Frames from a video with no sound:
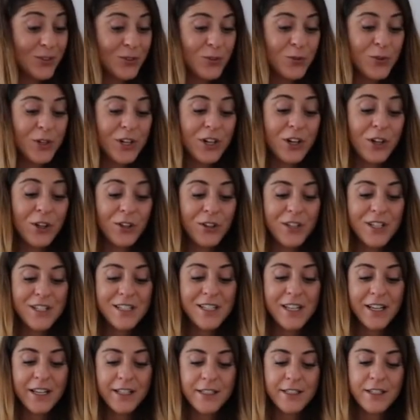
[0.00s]
with all
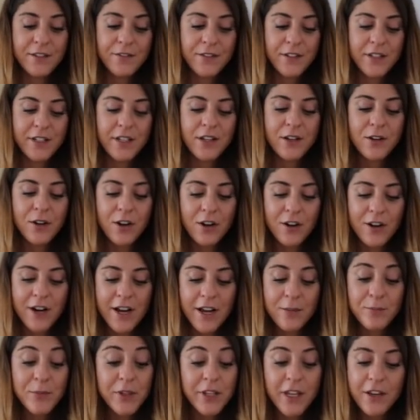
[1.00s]
this negativity all
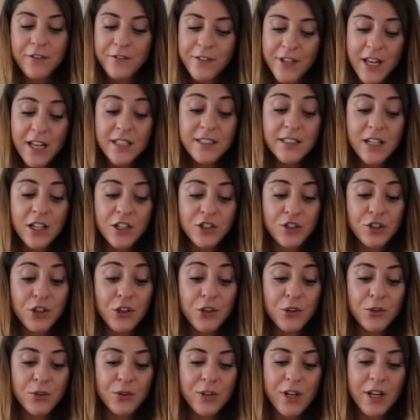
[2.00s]
right but if that's not
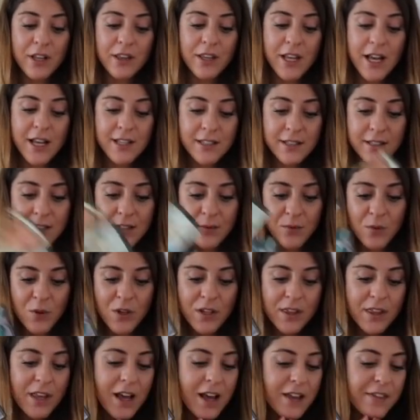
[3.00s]
you then that's
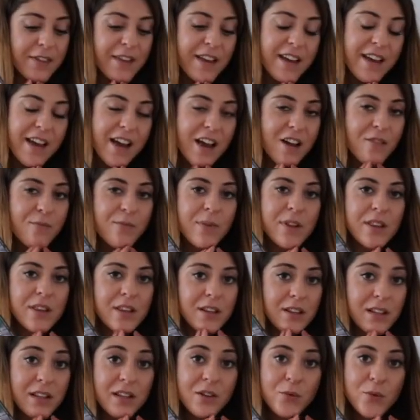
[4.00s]
someone that they have been
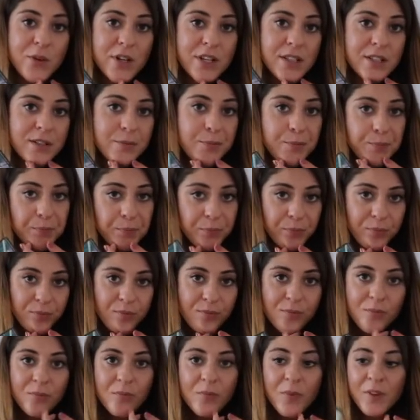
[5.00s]
dealing with
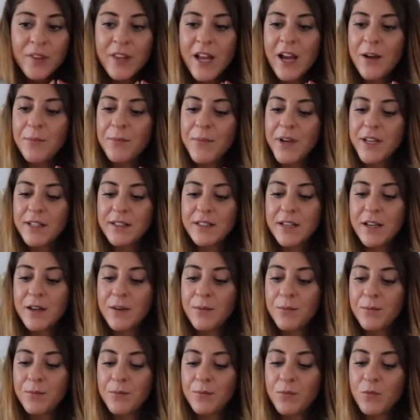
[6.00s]
that made
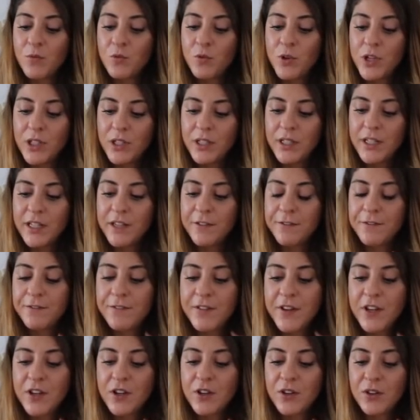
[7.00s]
them really
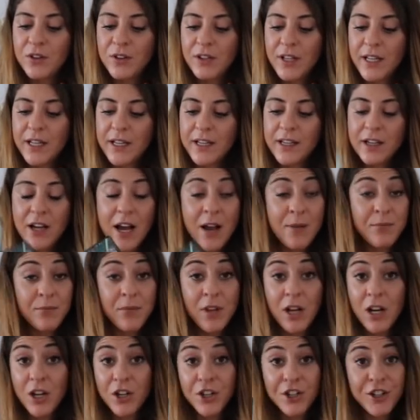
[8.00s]
feel like
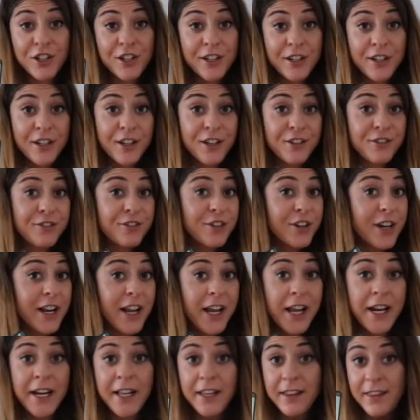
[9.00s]
i'm not good enough for
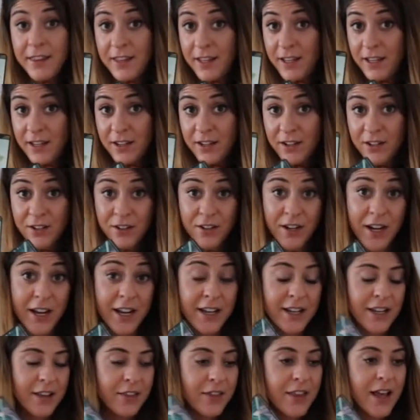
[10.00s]
anything all
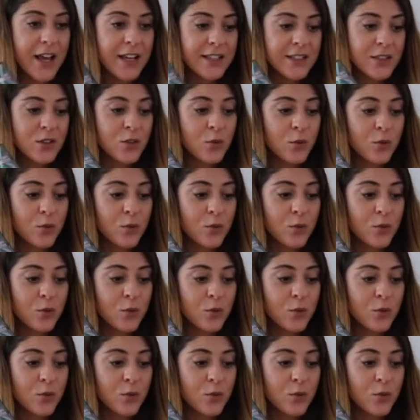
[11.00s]
right and that's